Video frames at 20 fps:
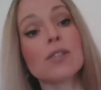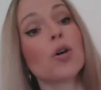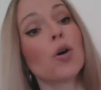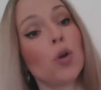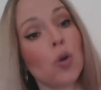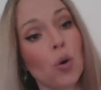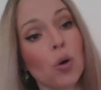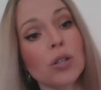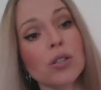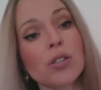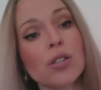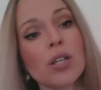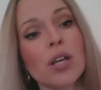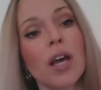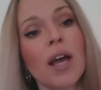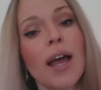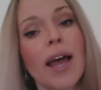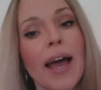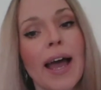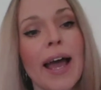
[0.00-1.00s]
a lot,
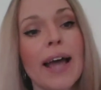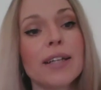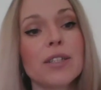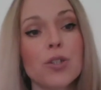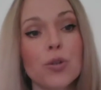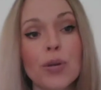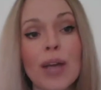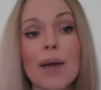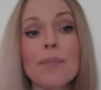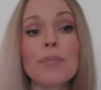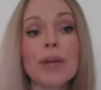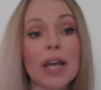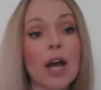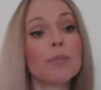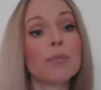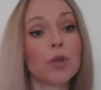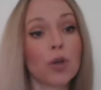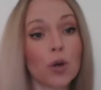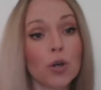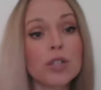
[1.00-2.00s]
and you can
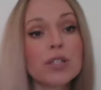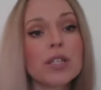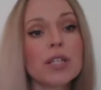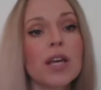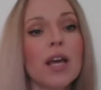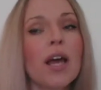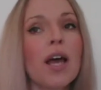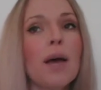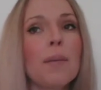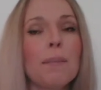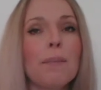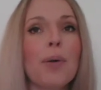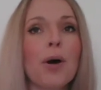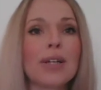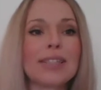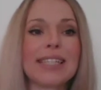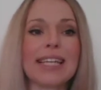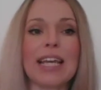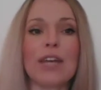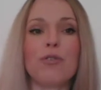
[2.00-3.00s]
become good.
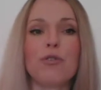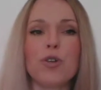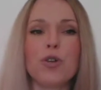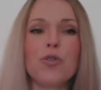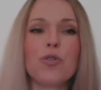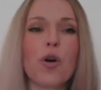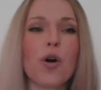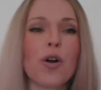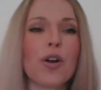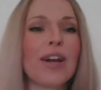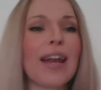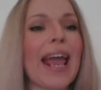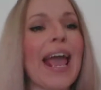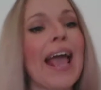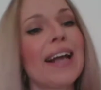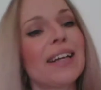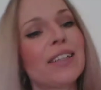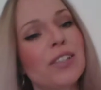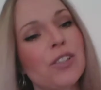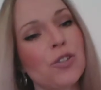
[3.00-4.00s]
But if you've got an
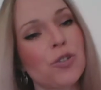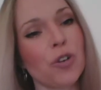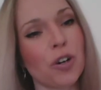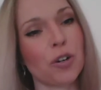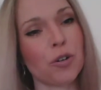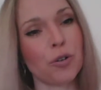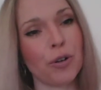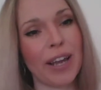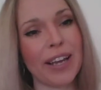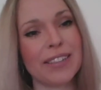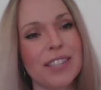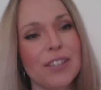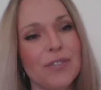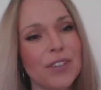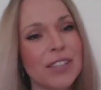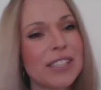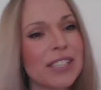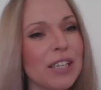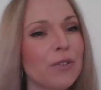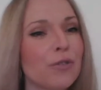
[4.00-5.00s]
extra
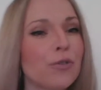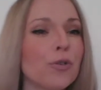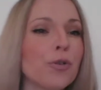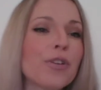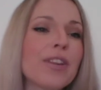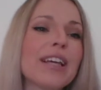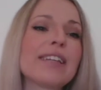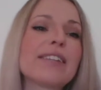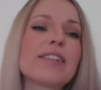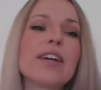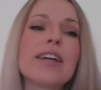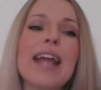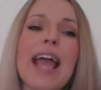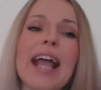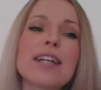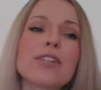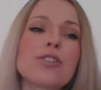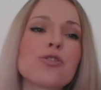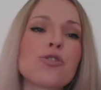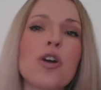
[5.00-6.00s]
creativity for this, an
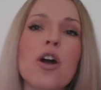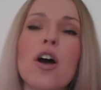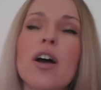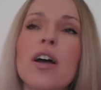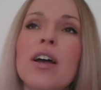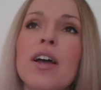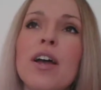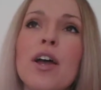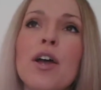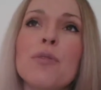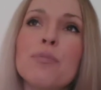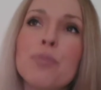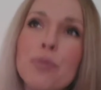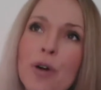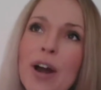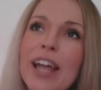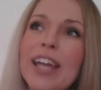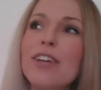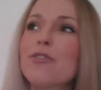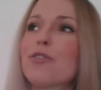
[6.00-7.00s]
extra
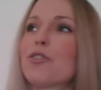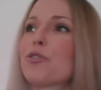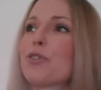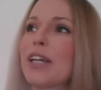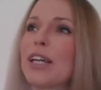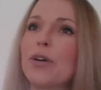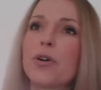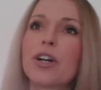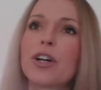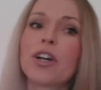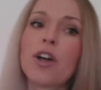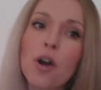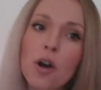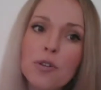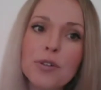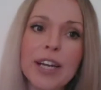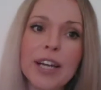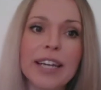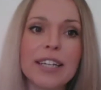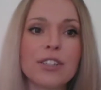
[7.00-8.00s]
bravery or
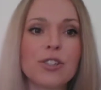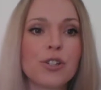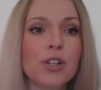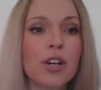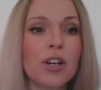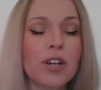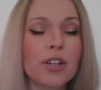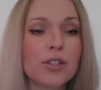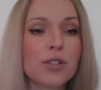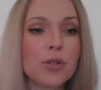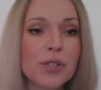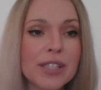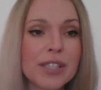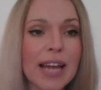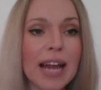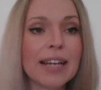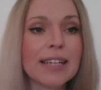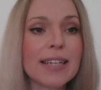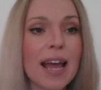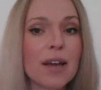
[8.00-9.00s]
courage to
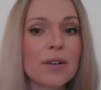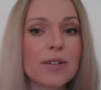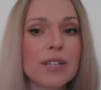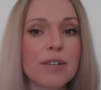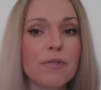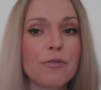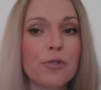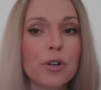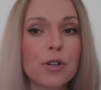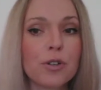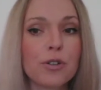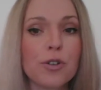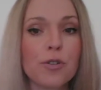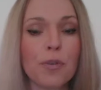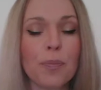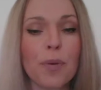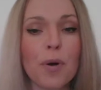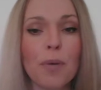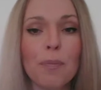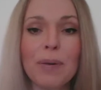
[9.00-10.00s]
stand out in front of
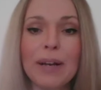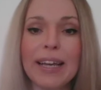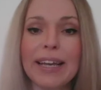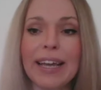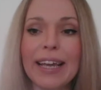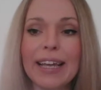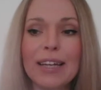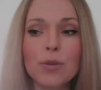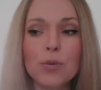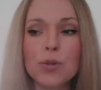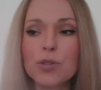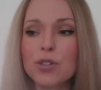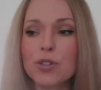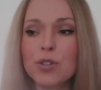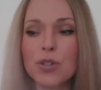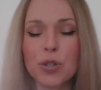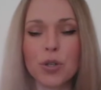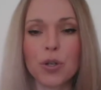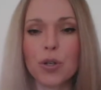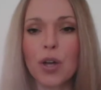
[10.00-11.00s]
a public in order
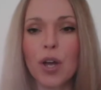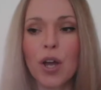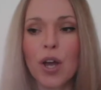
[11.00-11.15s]
to